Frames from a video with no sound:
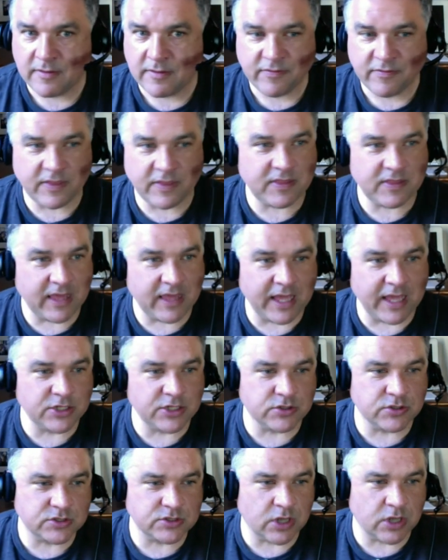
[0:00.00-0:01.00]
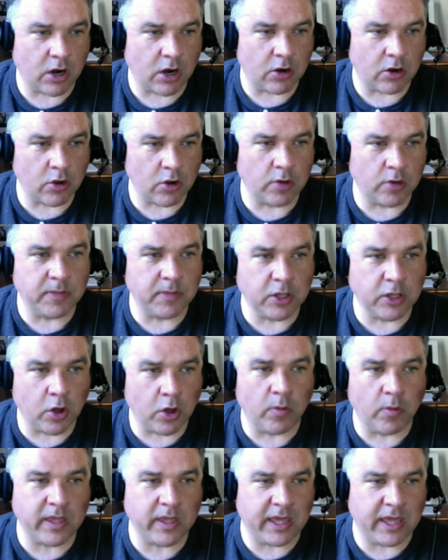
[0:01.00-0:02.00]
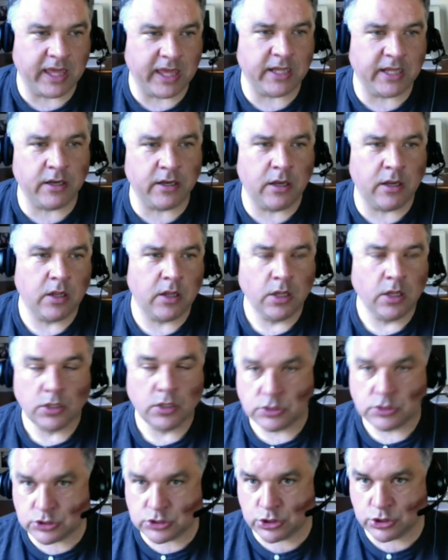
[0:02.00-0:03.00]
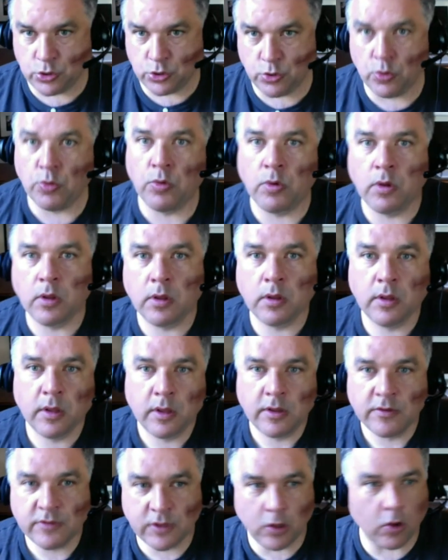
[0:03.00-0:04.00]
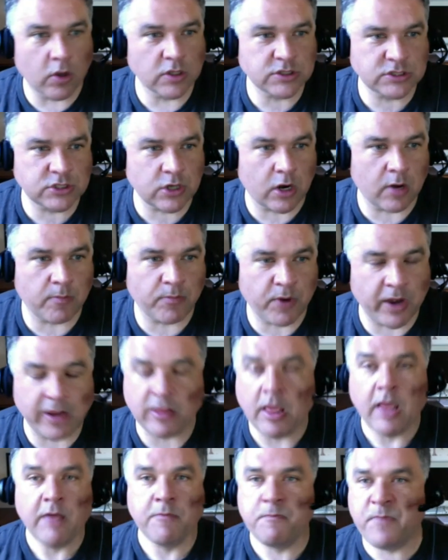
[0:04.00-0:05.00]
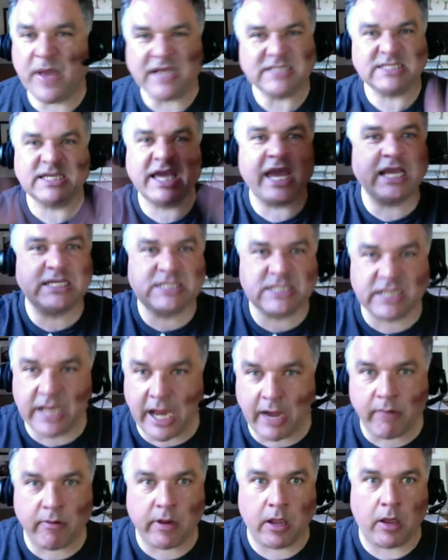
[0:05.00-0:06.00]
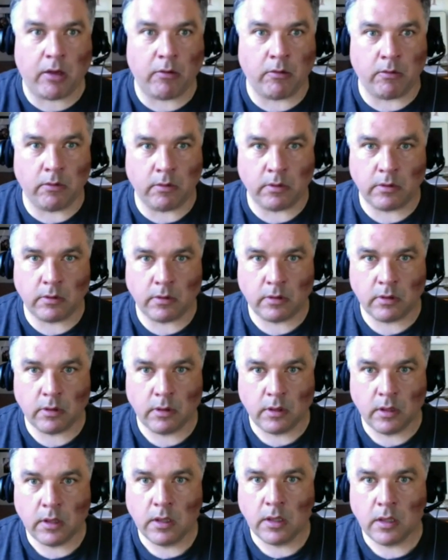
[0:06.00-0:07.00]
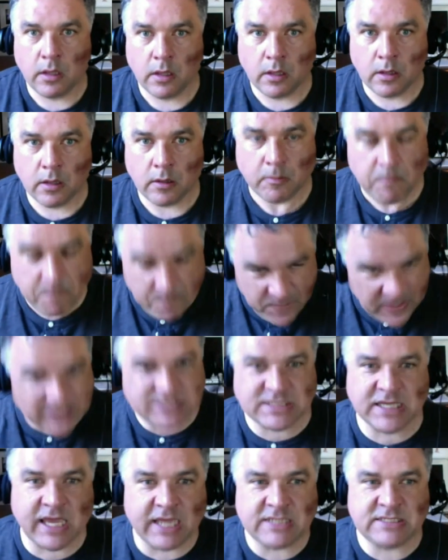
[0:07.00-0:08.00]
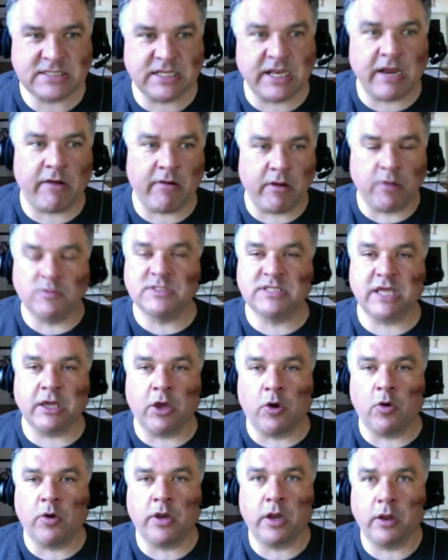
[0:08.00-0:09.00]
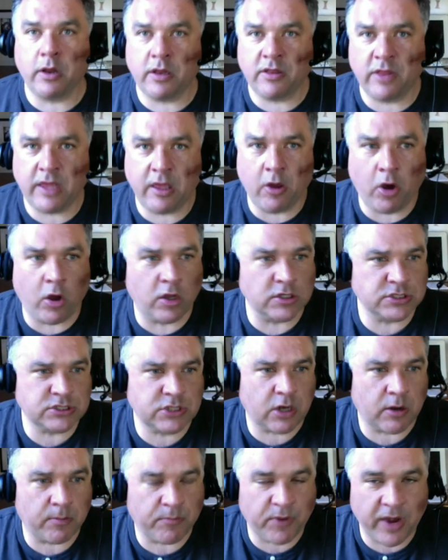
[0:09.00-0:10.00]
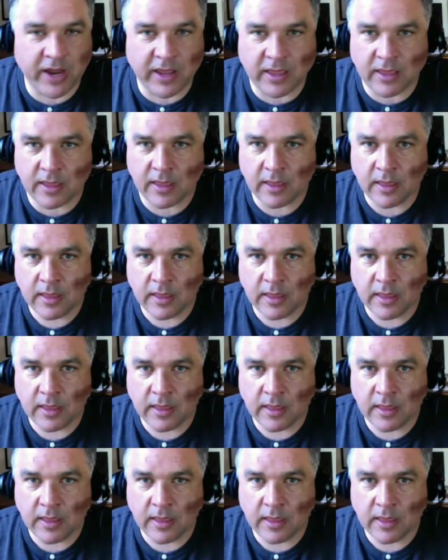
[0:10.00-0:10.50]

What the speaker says: that the Angels are going to be going into the All-Star break. Best case scenario is they go into the All-Star break